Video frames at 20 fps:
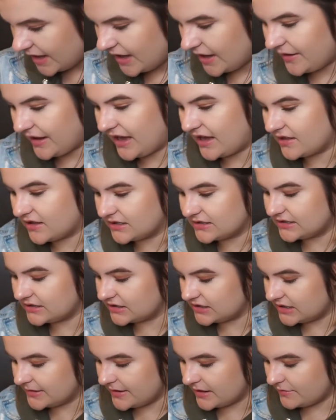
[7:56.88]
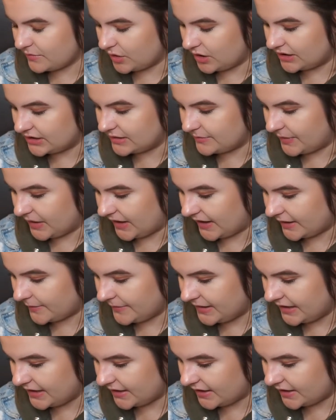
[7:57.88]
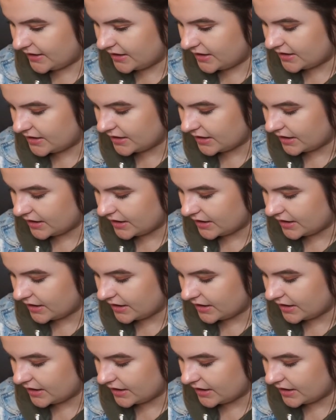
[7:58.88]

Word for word: Okay, there's a little bit more on the bottom here.